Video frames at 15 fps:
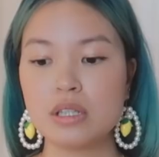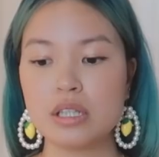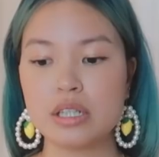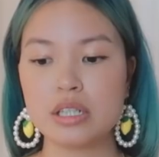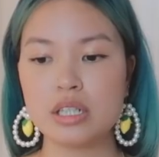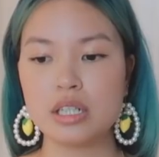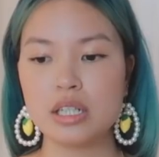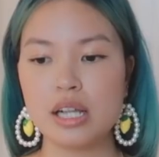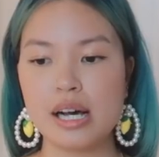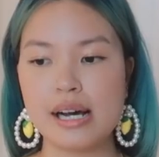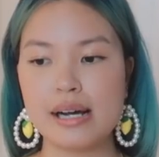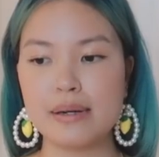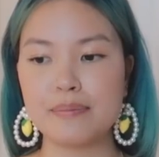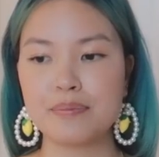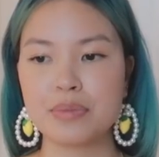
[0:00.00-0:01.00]
little
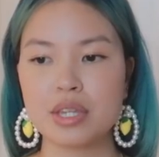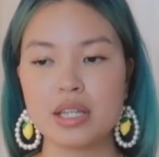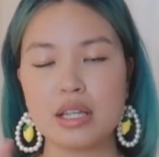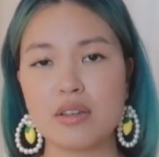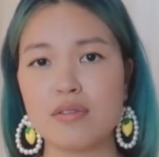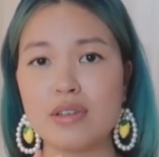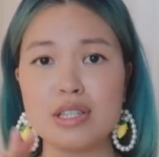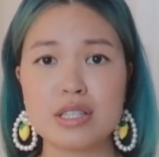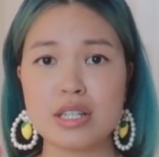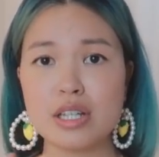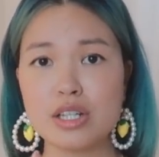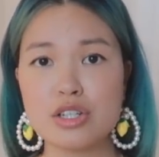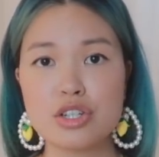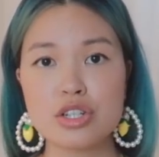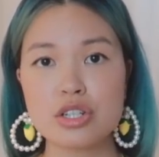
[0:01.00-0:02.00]
like
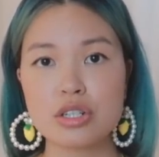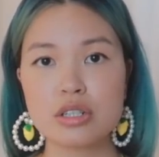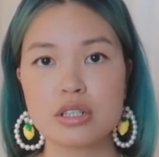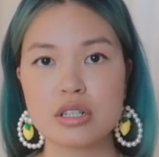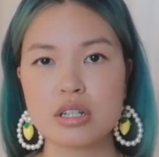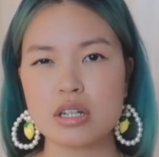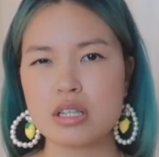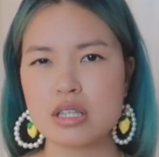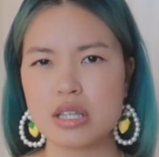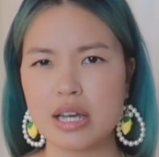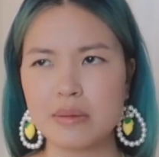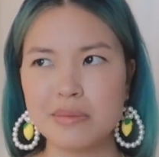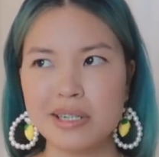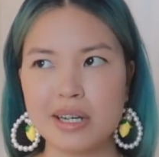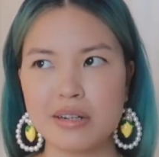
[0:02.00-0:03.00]
vintage
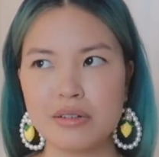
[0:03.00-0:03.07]
consignment.